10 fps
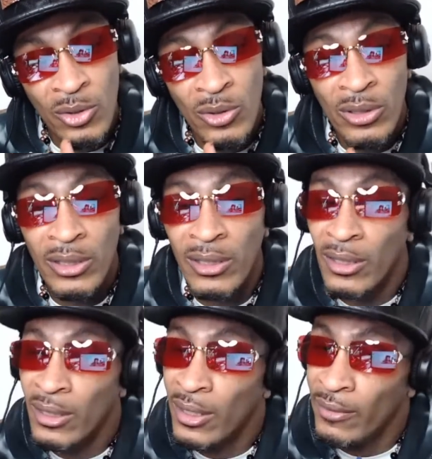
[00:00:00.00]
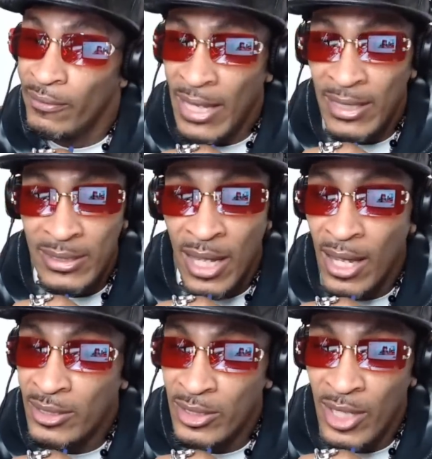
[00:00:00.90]
on
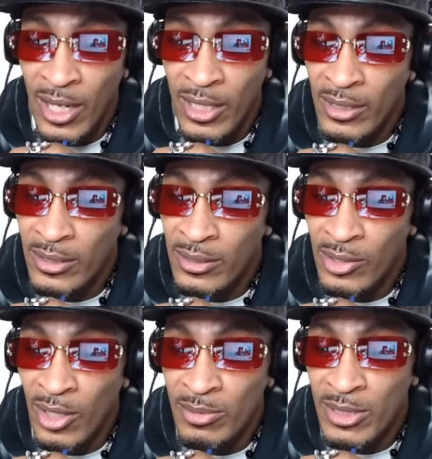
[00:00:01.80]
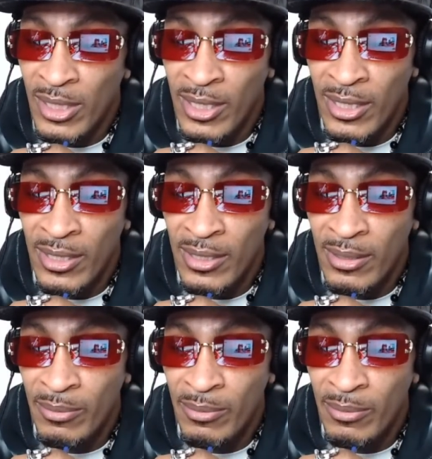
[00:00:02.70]
Valentine's Day, you know what I'm saying?